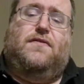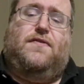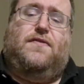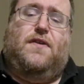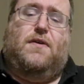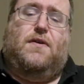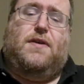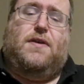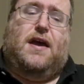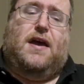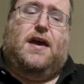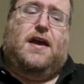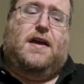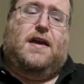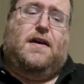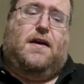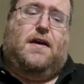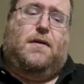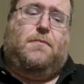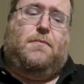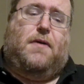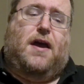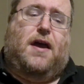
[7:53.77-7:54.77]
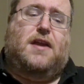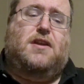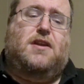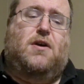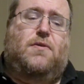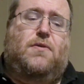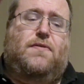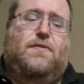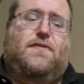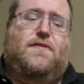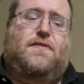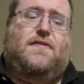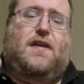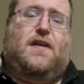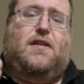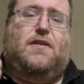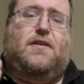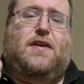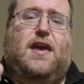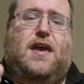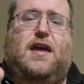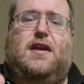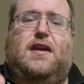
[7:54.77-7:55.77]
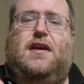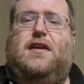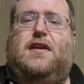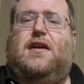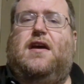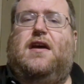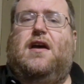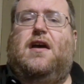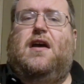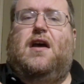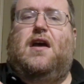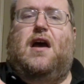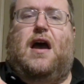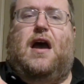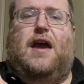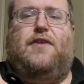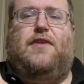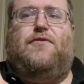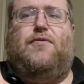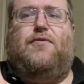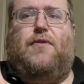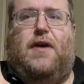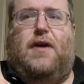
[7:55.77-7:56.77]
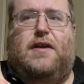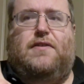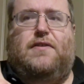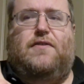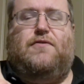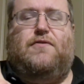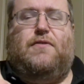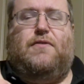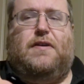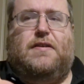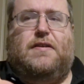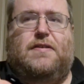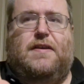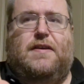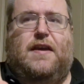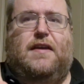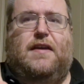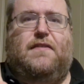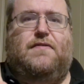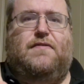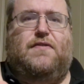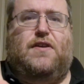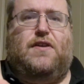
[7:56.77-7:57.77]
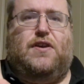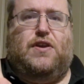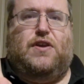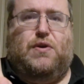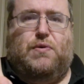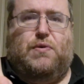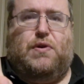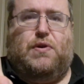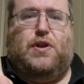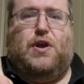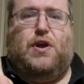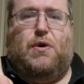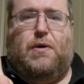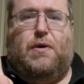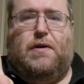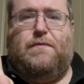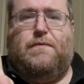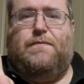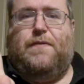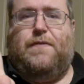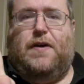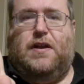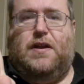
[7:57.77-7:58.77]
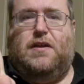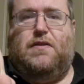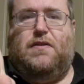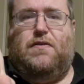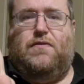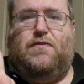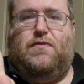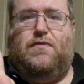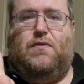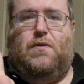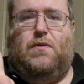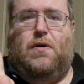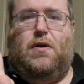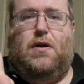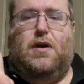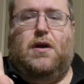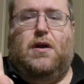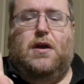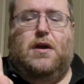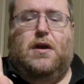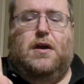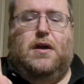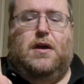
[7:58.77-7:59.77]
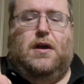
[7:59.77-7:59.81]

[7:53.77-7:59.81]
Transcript: So yeah, I know this is allocated. I tried to drink things that you could go out and find in the store.